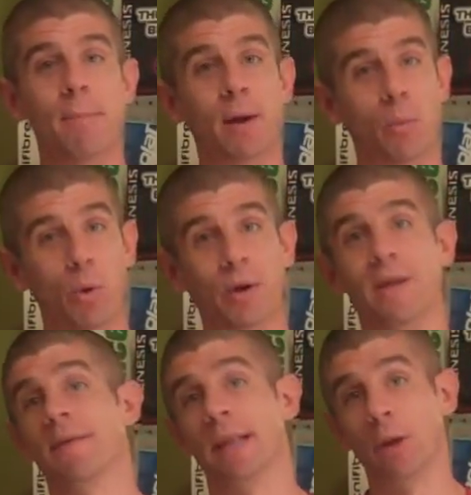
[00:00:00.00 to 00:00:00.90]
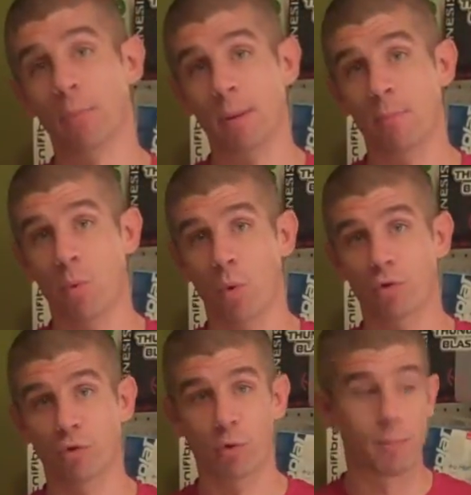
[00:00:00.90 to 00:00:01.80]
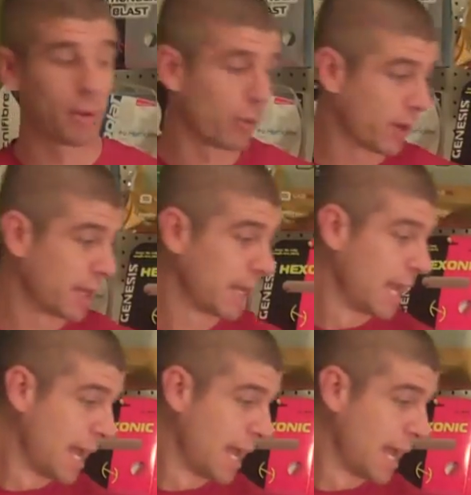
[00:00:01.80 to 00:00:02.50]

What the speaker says: but it will give you a little bit more durability.